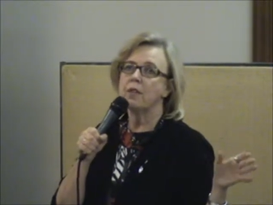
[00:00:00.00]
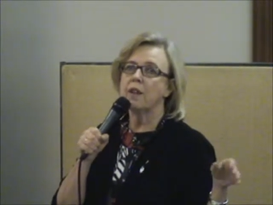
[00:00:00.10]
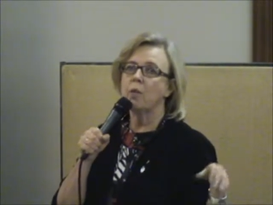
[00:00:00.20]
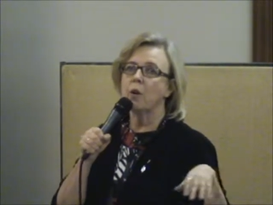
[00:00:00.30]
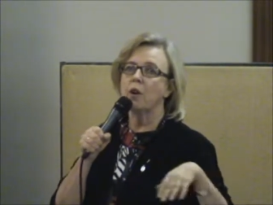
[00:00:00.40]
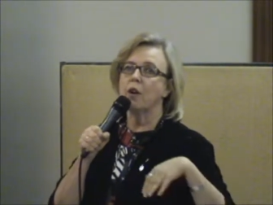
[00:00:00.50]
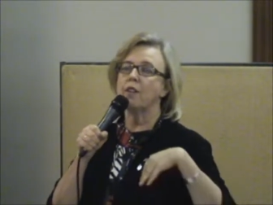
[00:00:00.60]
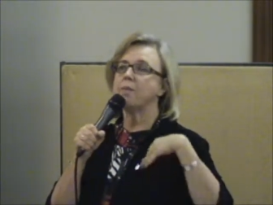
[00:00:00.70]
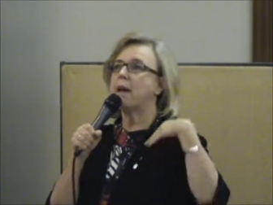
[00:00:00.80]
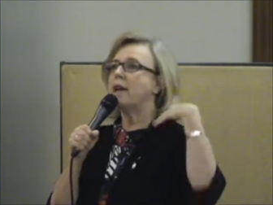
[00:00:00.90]
It said we're going
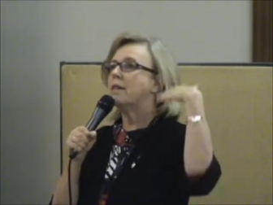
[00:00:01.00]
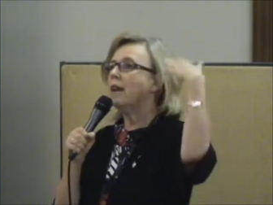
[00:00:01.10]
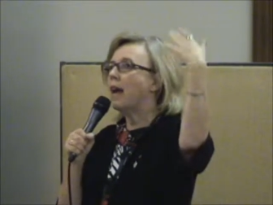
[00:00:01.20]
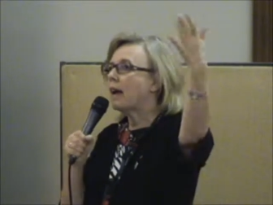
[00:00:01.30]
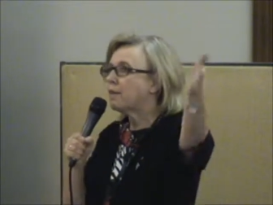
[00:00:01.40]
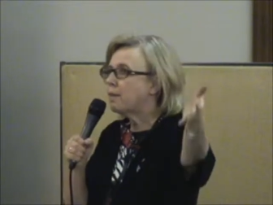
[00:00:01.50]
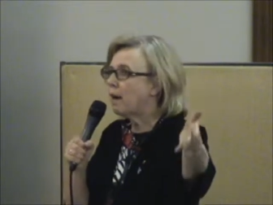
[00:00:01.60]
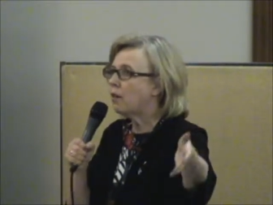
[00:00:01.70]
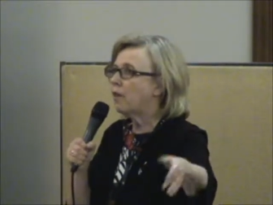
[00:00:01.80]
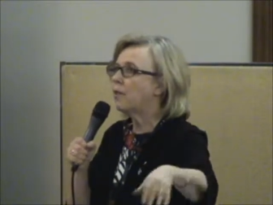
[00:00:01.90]
to spend X
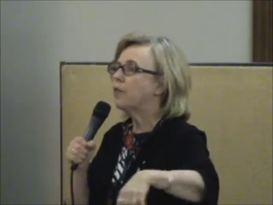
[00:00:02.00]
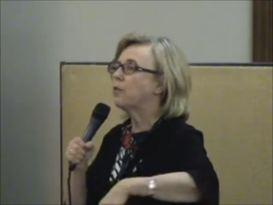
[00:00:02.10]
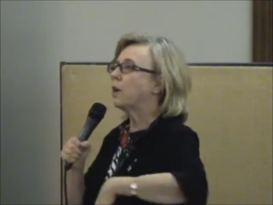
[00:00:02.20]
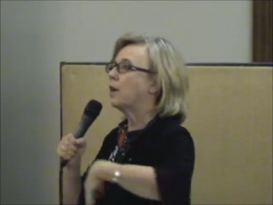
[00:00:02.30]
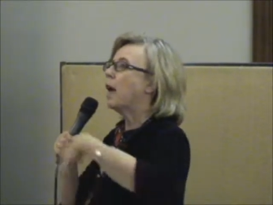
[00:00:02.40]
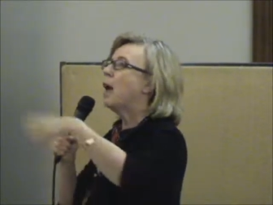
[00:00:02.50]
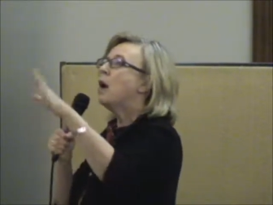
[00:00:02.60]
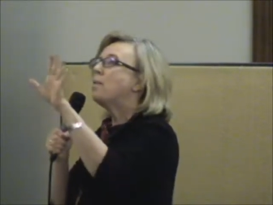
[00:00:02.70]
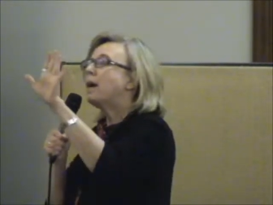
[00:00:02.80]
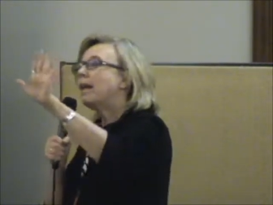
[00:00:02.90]
amount on this, we're going to,
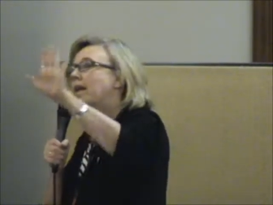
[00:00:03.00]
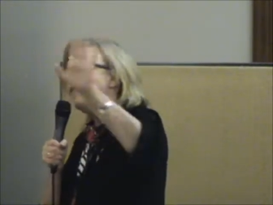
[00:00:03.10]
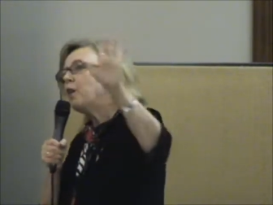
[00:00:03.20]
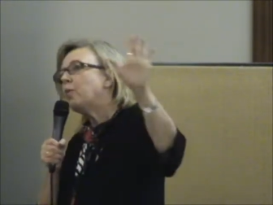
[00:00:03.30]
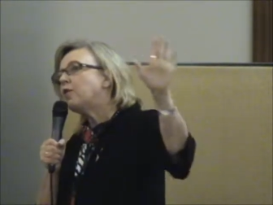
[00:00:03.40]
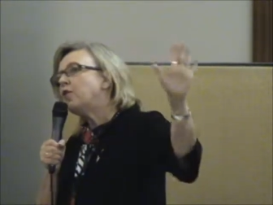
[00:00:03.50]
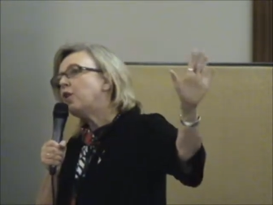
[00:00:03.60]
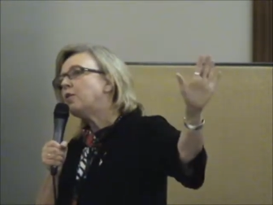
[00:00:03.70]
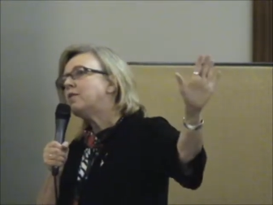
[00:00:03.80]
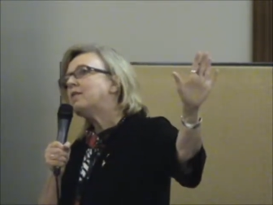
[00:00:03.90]
but there was
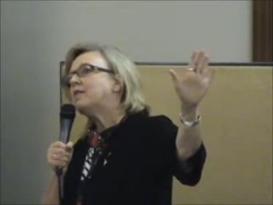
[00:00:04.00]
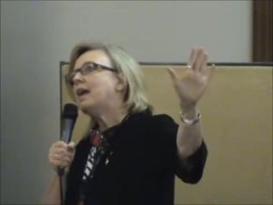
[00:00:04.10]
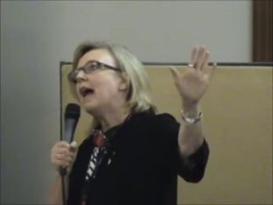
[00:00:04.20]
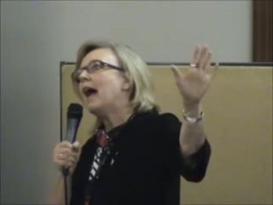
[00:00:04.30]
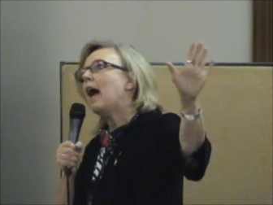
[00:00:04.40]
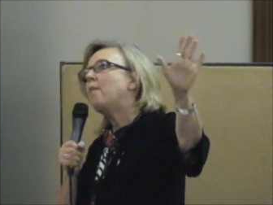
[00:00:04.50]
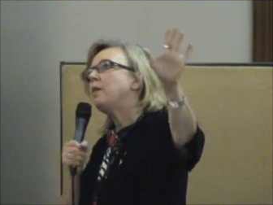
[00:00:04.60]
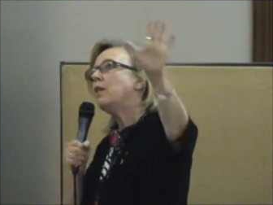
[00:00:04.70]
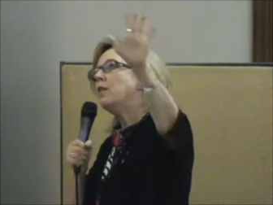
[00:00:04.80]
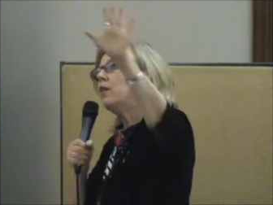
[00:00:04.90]
no
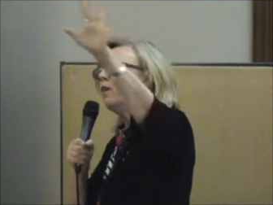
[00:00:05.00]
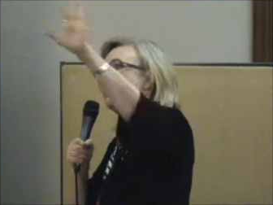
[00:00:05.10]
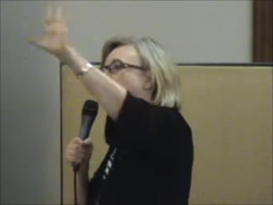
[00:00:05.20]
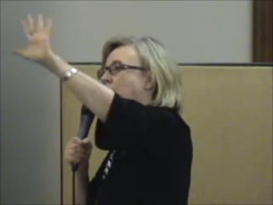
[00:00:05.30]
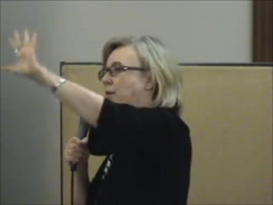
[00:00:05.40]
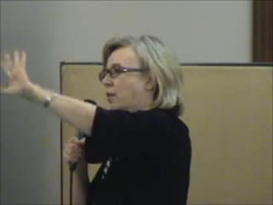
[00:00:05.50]
tabular